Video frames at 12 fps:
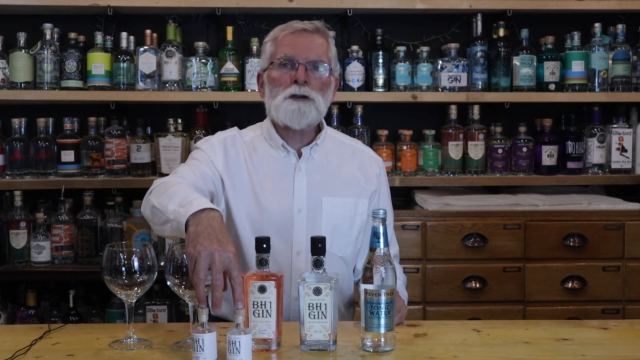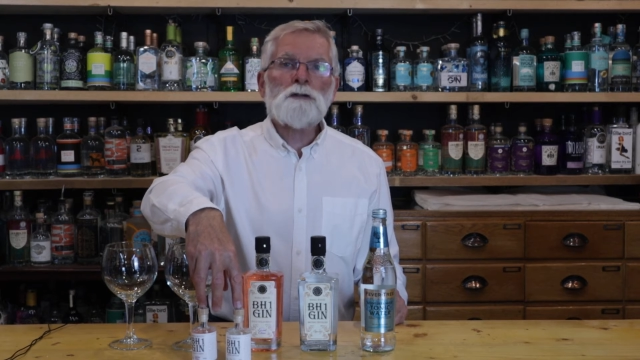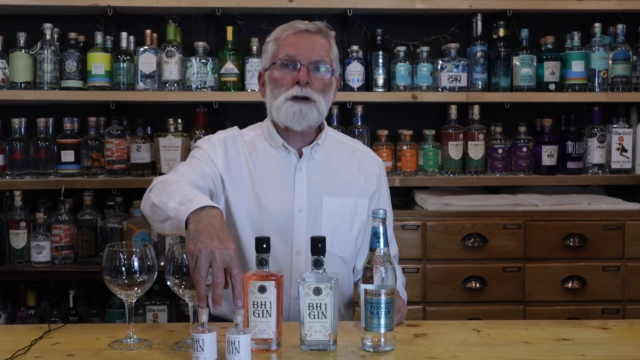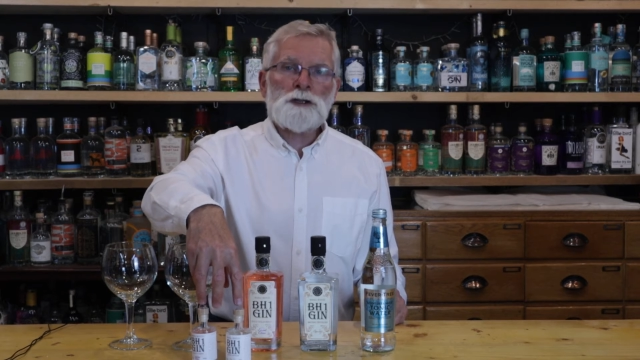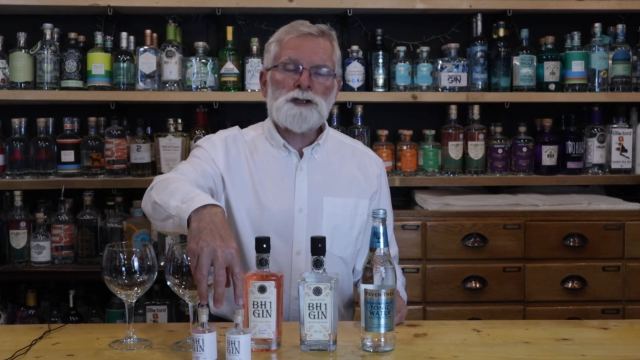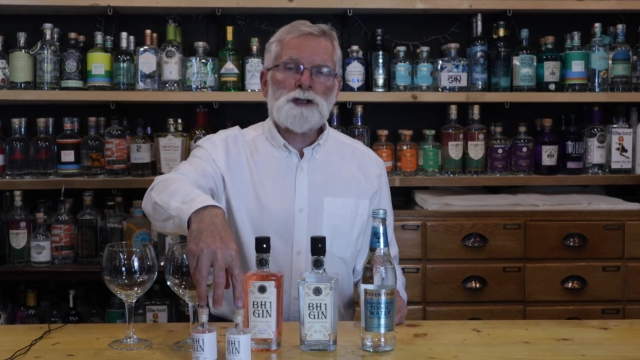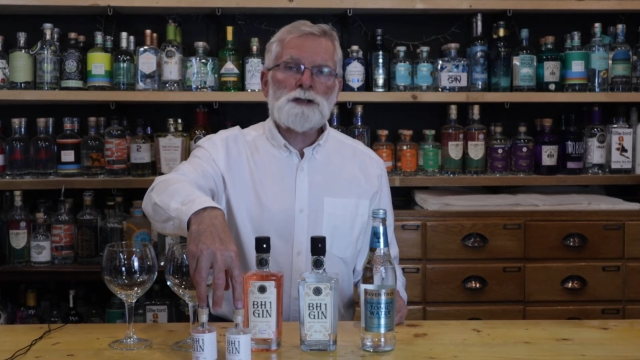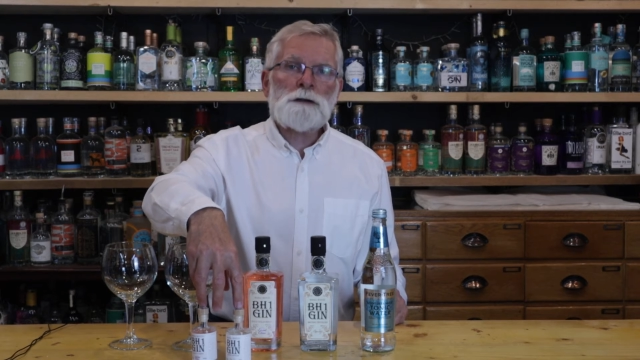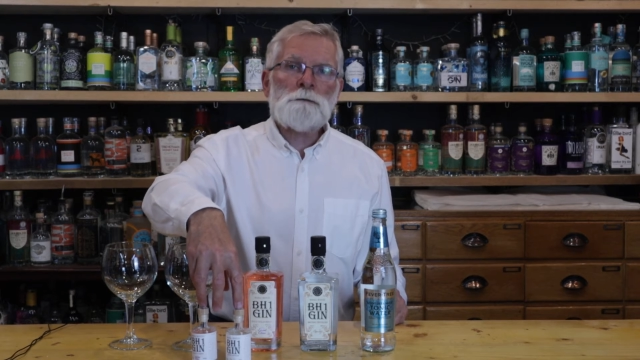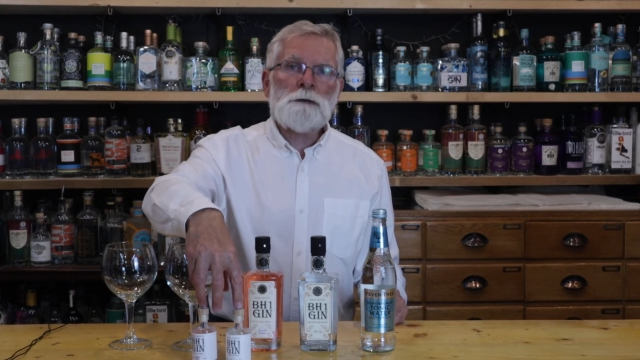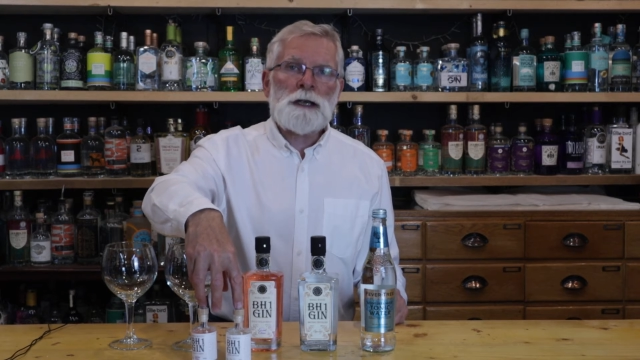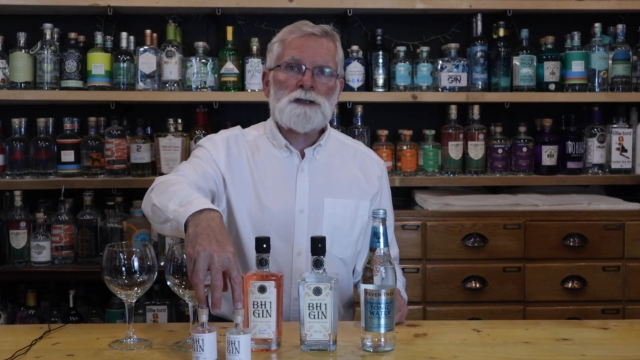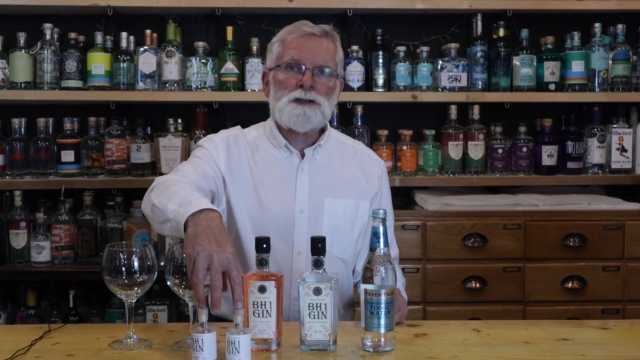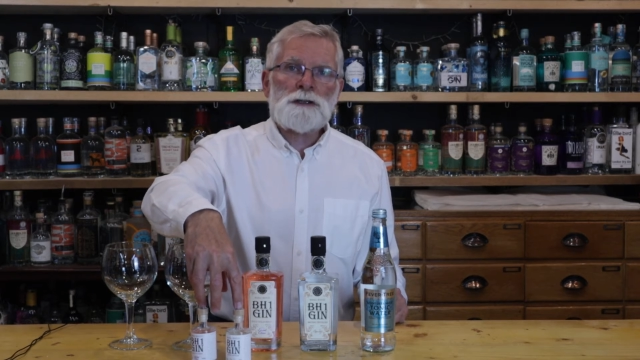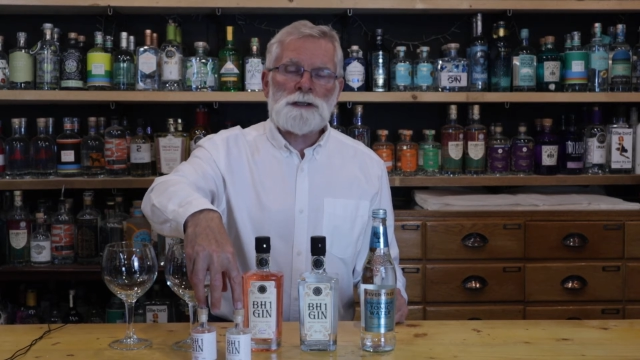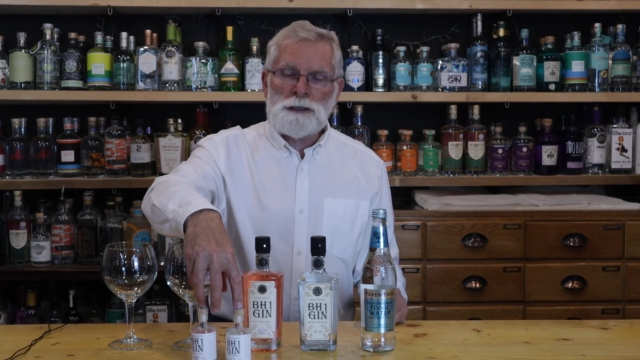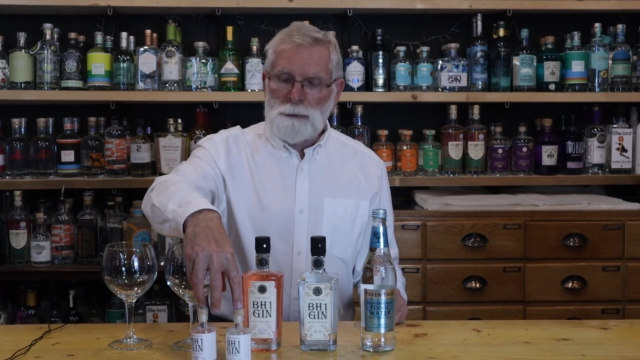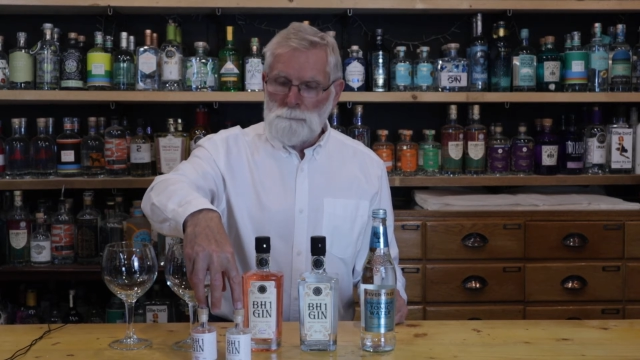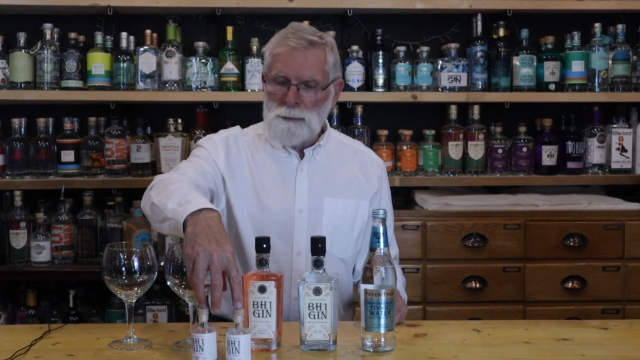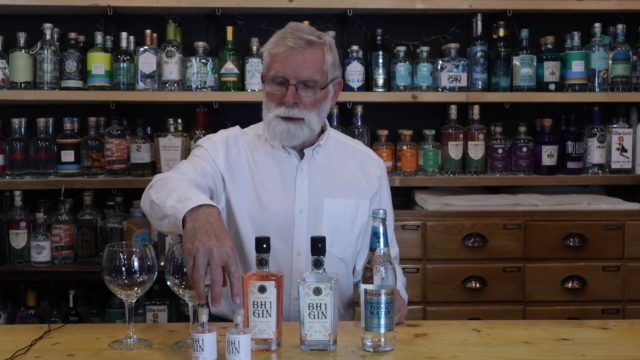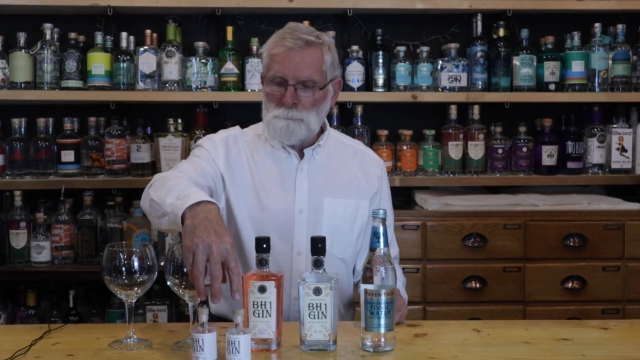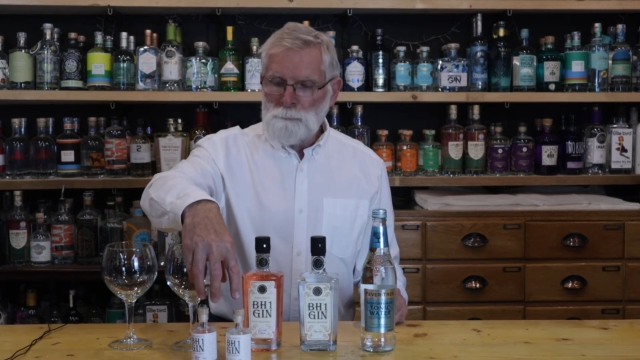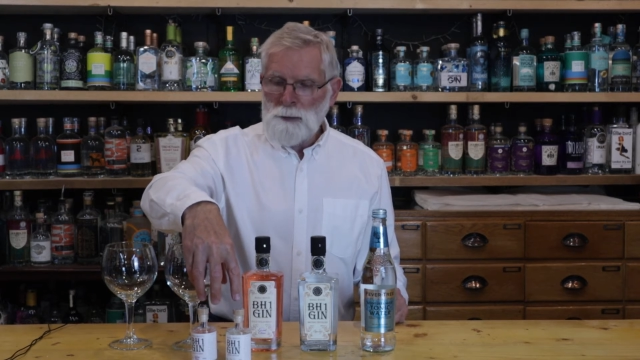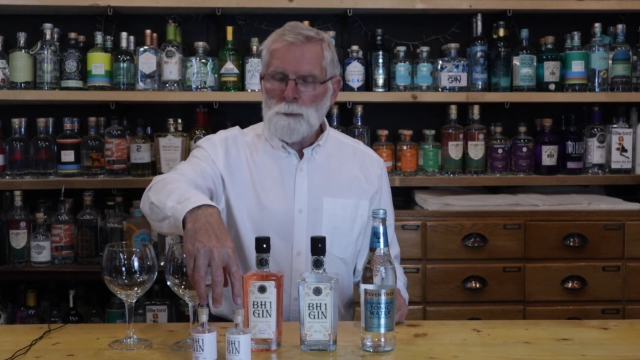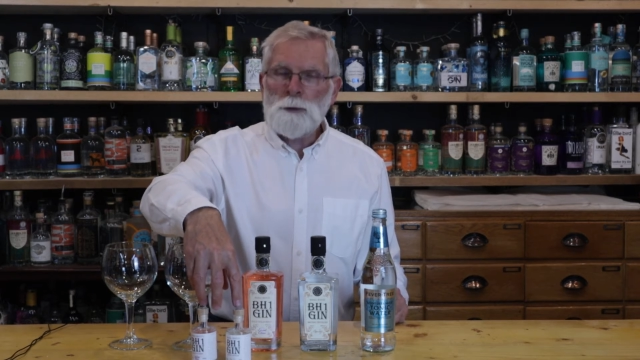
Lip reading: the Christchurch confectioner's number,